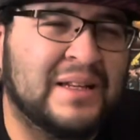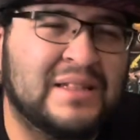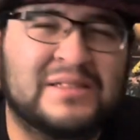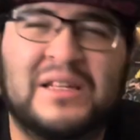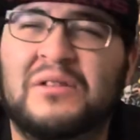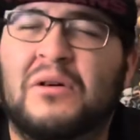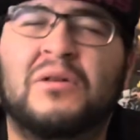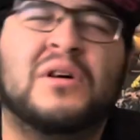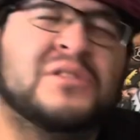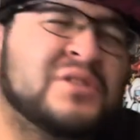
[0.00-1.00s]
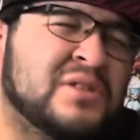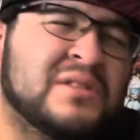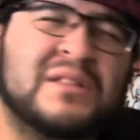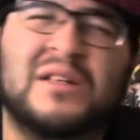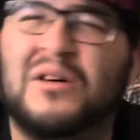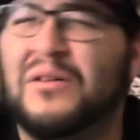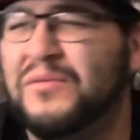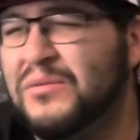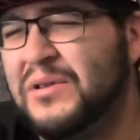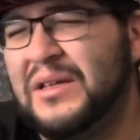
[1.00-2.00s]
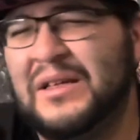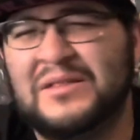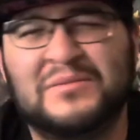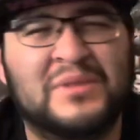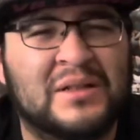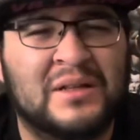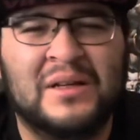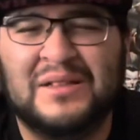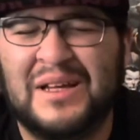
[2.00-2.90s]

he's saying, "Oh, I shouldn't let all for one get to me."